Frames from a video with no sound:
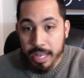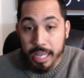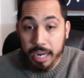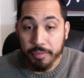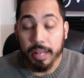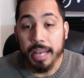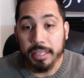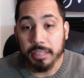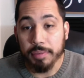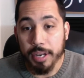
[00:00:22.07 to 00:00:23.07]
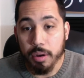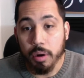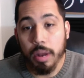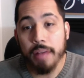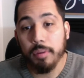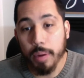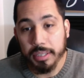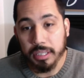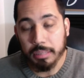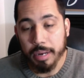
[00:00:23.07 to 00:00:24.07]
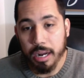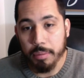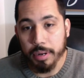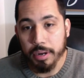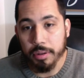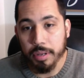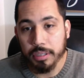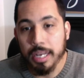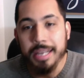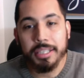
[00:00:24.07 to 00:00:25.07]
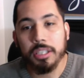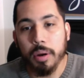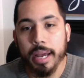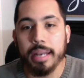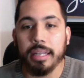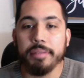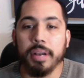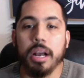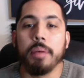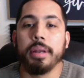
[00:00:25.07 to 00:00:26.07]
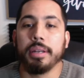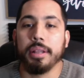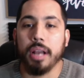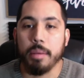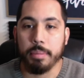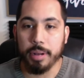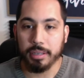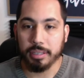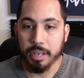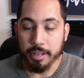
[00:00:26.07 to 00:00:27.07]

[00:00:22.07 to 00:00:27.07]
And if you like this video or have questions about how I'm going to do this, just go ahead and leave a comment in the comment box,